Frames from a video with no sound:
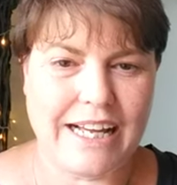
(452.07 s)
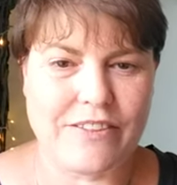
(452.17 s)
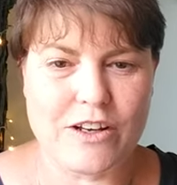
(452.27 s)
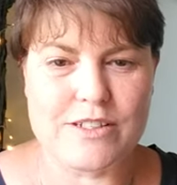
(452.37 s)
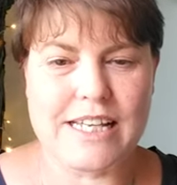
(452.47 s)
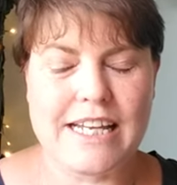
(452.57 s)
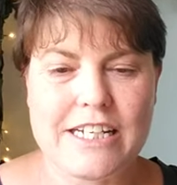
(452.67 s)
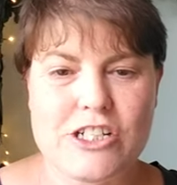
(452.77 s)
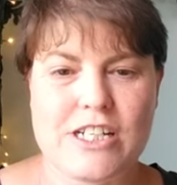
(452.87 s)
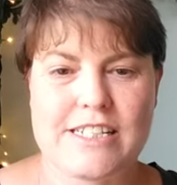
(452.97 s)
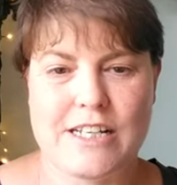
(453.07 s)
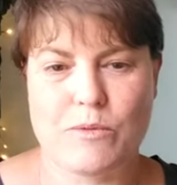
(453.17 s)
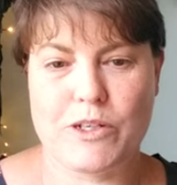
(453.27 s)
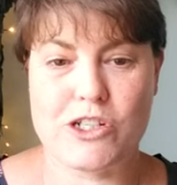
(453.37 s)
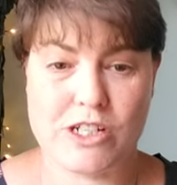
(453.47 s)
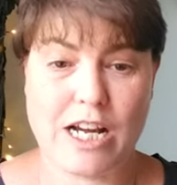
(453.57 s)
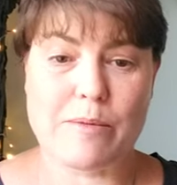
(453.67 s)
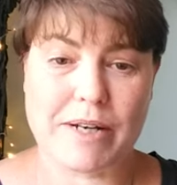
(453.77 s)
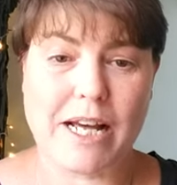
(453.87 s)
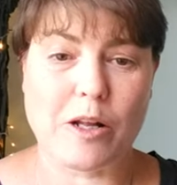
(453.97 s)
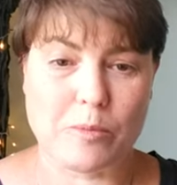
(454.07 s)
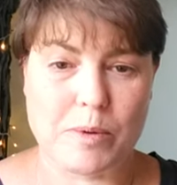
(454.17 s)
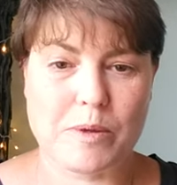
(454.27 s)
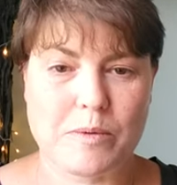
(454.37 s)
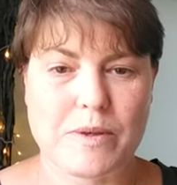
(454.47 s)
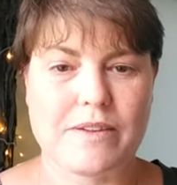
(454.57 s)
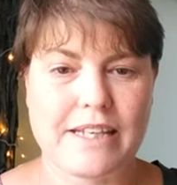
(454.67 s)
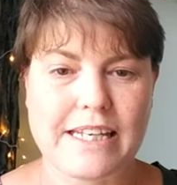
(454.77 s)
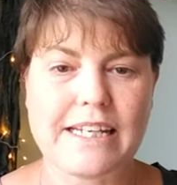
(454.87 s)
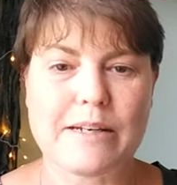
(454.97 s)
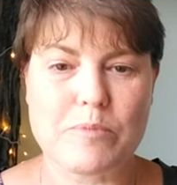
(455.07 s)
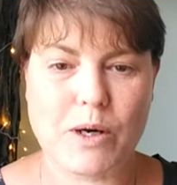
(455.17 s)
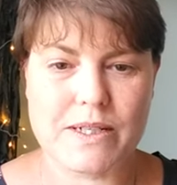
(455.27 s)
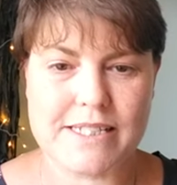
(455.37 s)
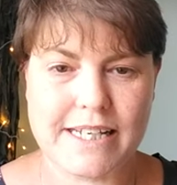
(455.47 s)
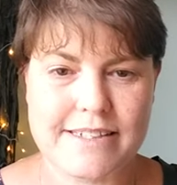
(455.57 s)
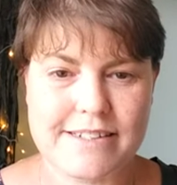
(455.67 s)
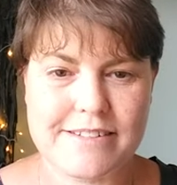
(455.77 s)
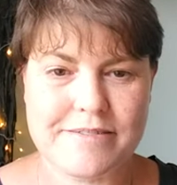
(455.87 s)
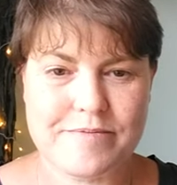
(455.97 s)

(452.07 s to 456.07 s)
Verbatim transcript: and those energies that wish to come and help with the healing process.